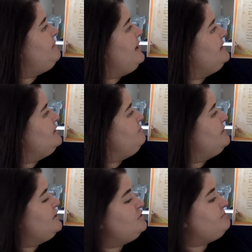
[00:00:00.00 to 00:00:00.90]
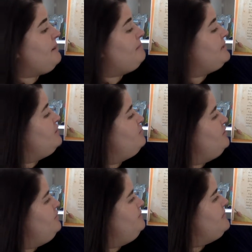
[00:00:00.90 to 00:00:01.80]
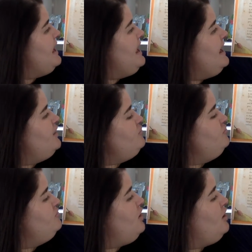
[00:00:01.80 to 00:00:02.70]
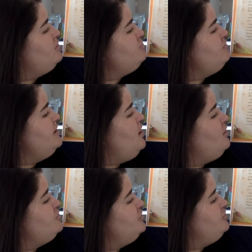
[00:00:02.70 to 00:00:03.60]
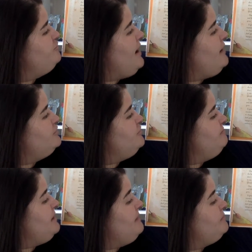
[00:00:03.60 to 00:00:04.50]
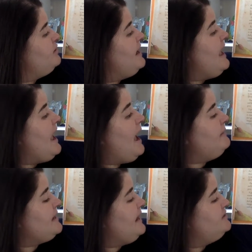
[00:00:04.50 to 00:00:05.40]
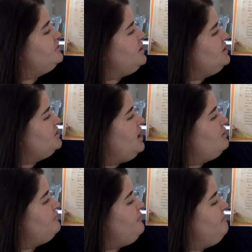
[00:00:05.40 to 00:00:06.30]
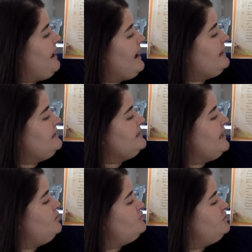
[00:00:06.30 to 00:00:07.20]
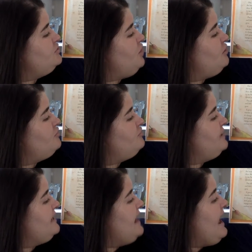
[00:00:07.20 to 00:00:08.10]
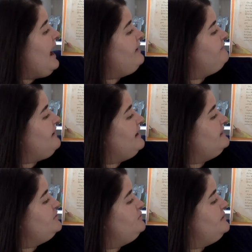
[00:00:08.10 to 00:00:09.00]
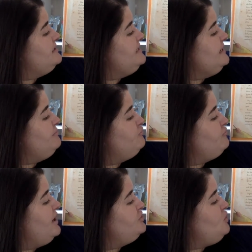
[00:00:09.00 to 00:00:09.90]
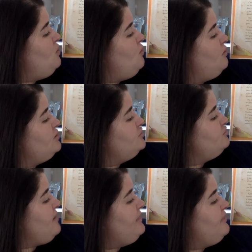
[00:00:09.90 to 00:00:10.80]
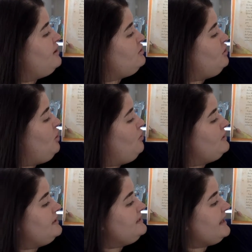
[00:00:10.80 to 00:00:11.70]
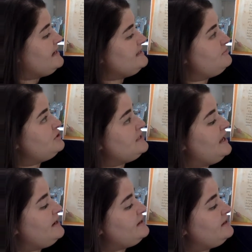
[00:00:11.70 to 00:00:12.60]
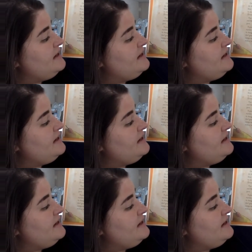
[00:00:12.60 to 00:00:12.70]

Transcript: by little, Peter's pumpkin grew. It grew larger and larger and rounder and plumper, and began to change color from pale yellow to dark green, and finally to a deep, rich orange red that glowed in the late summer sun.